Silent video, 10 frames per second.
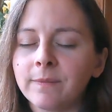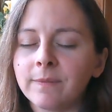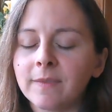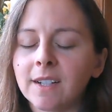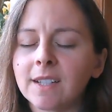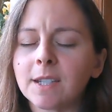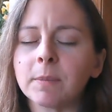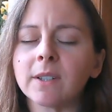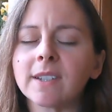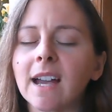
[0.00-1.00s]
And it
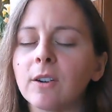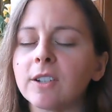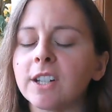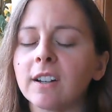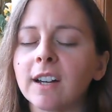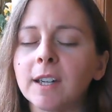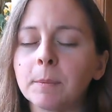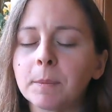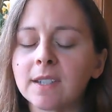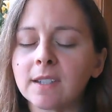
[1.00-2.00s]
spills out into your
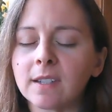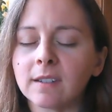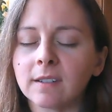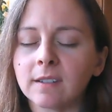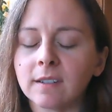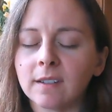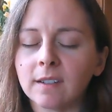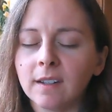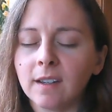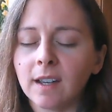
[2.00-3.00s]
hips
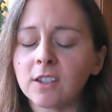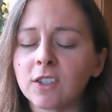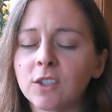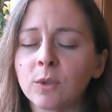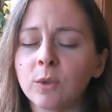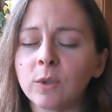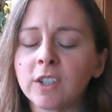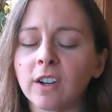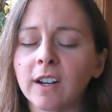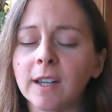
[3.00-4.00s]
and soothes
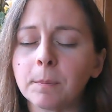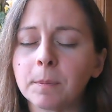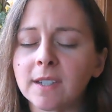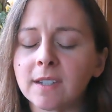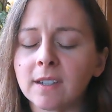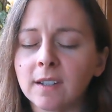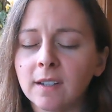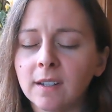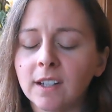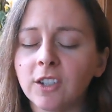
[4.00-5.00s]
your hips
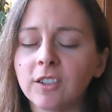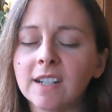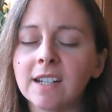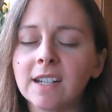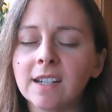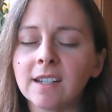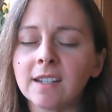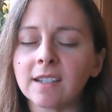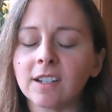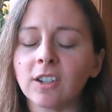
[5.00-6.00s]
and your
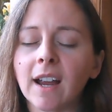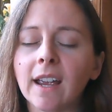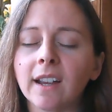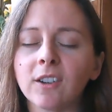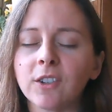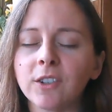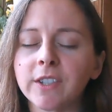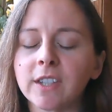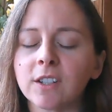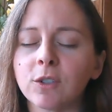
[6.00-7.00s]
knees and your ankles
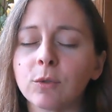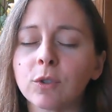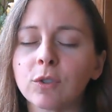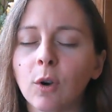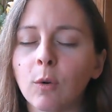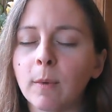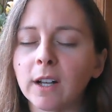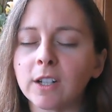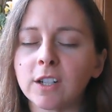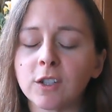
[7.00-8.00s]
that do so
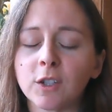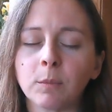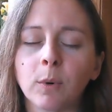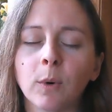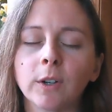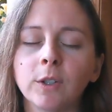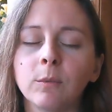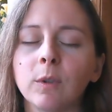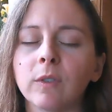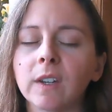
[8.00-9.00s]
much to support you
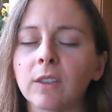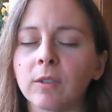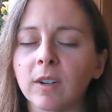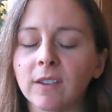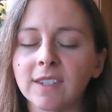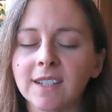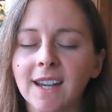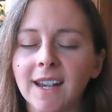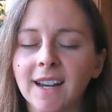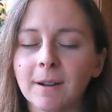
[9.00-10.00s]
moving throughout the day.